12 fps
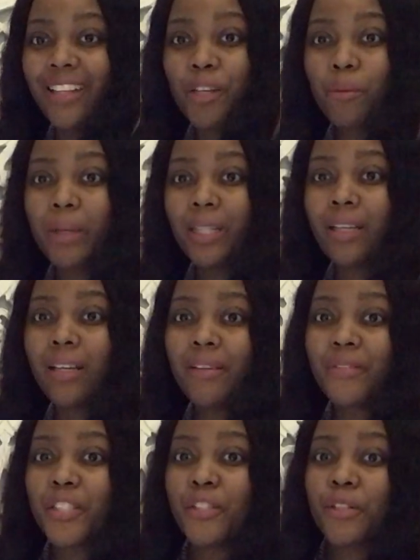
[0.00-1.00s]
Hello my
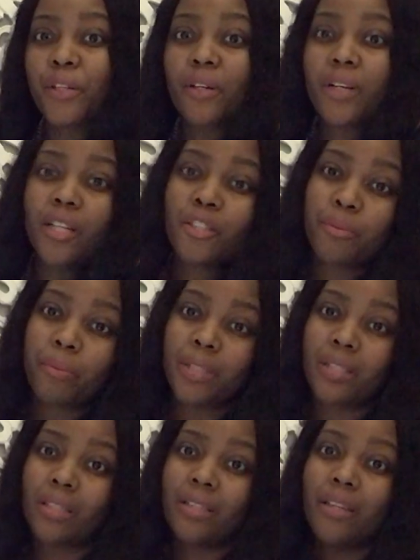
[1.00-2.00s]
loves, it's your girl Conjure
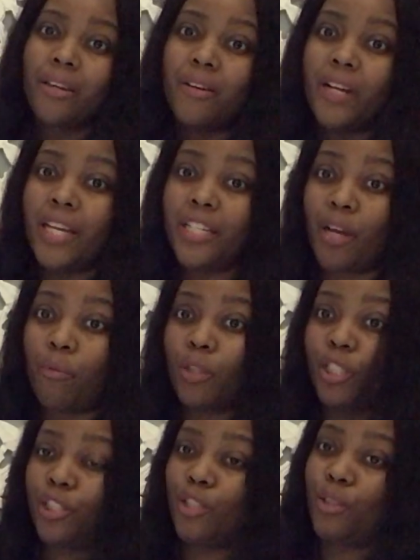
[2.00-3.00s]
Priestess here, and I
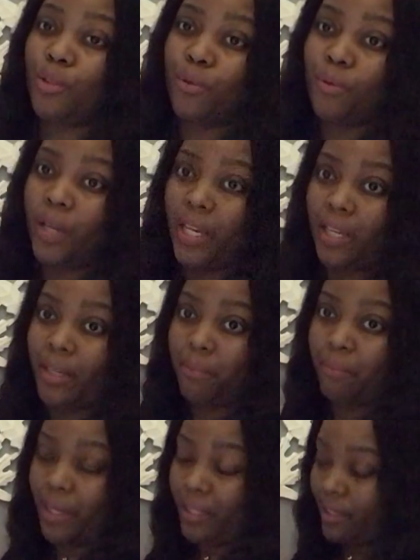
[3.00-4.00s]
wanted to do a
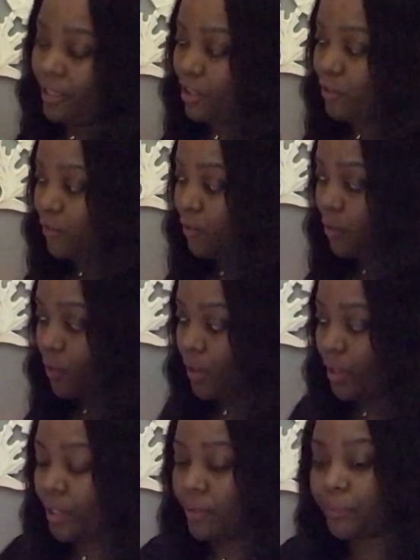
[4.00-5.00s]
message
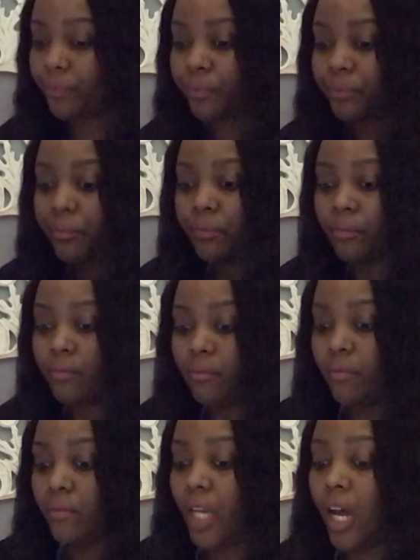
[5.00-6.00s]
for
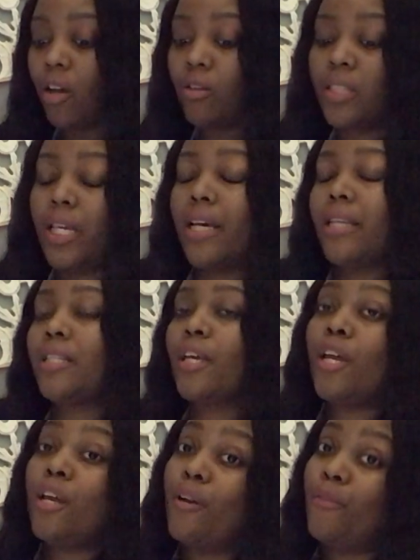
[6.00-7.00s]
all signs
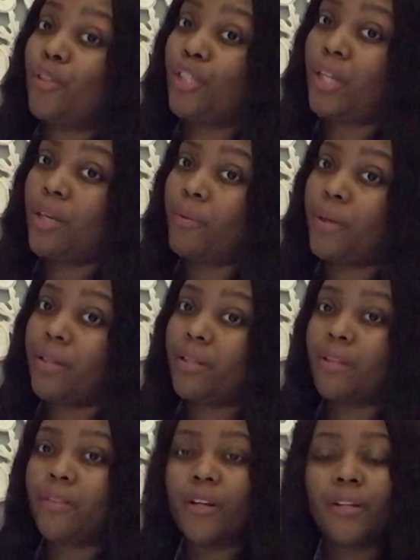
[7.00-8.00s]
for January
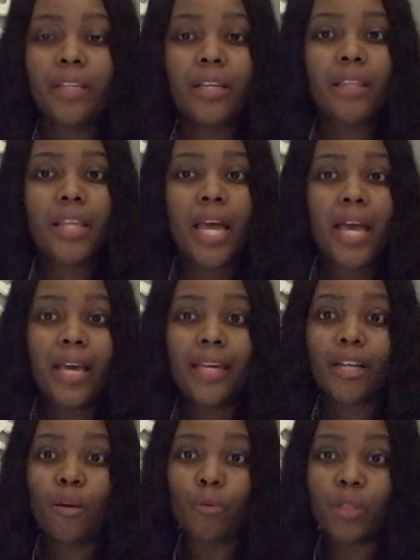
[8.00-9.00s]
the 30th,
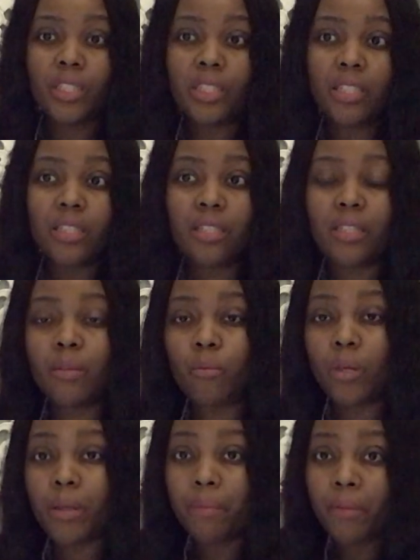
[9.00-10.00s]
and I wanted to see
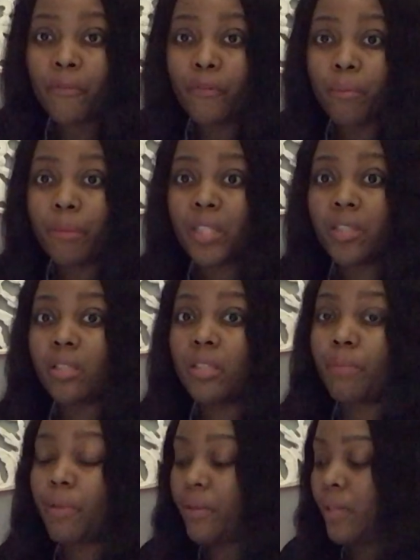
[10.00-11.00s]
what information
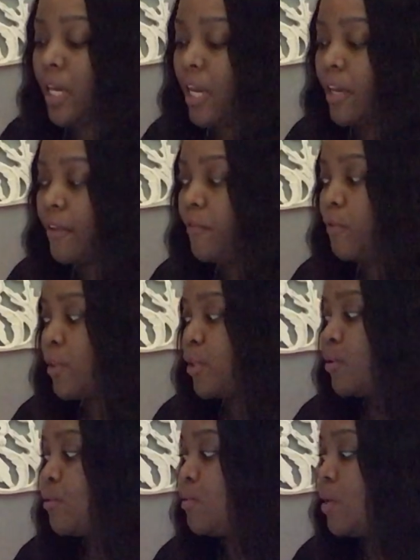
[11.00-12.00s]
Spirit had for
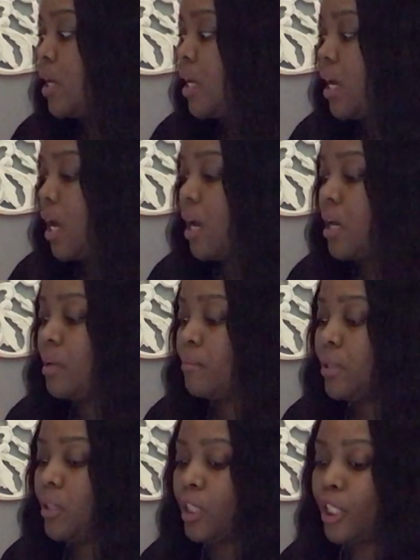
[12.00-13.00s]
you
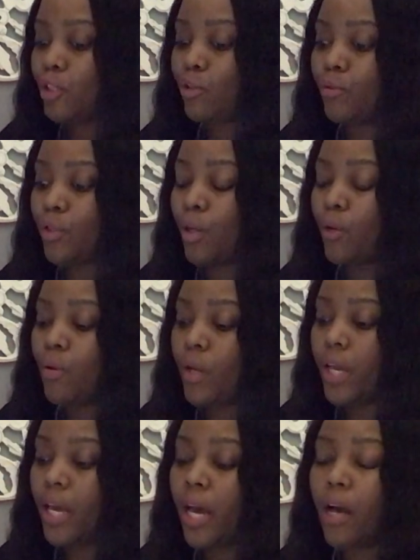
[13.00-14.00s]
to let you know
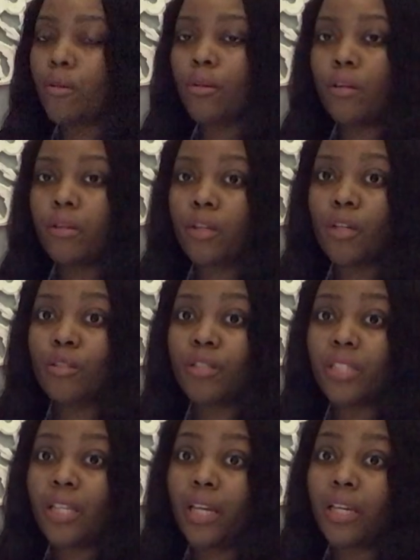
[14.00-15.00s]
how your
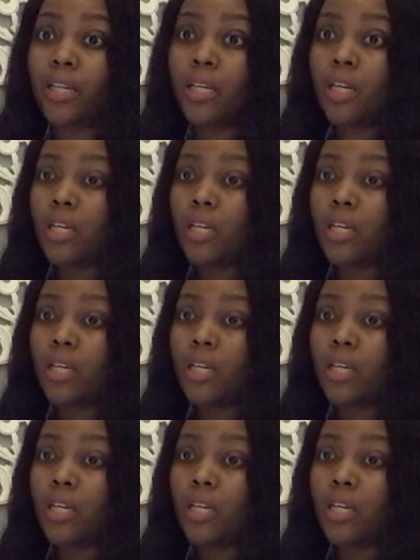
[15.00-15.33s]
Thursday,